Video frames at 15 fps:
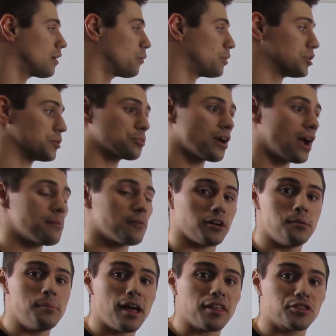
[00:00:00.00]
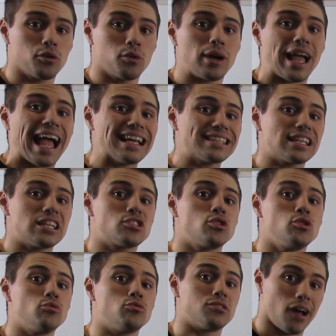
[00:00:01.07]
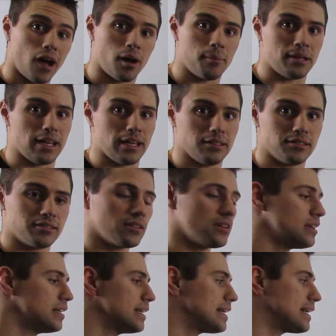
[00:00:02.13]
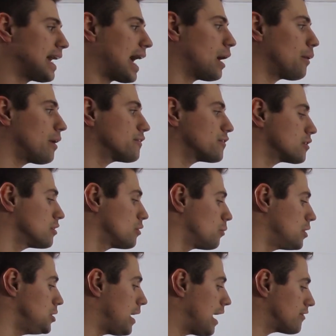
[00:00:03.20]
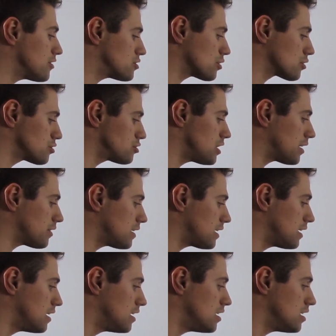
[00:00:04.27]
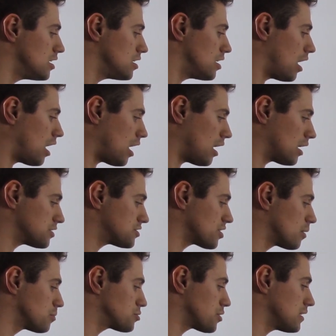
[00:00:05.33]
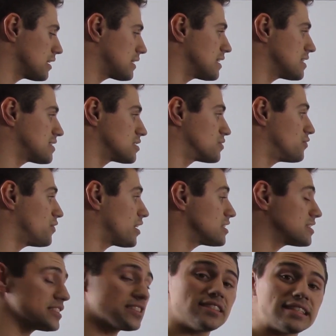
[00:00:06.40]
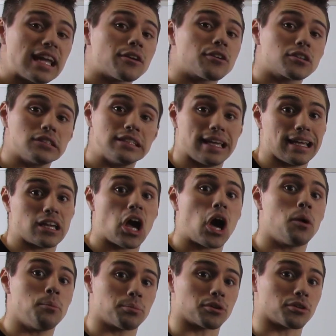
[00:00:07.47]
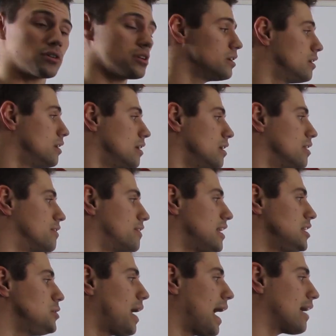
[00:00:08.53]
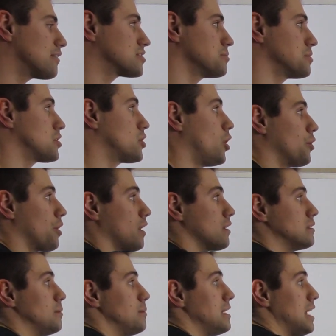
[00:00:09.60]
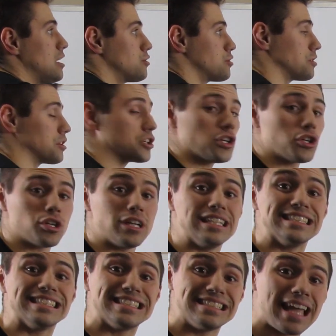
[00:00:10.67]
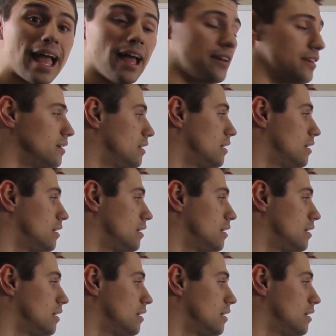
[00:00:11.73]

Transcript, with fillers: When you're primary methyl, SN2 dominates. However, when you have a tertiary uh, substrate like this that's very sterically encumbered, then you have something called elimination occur instead,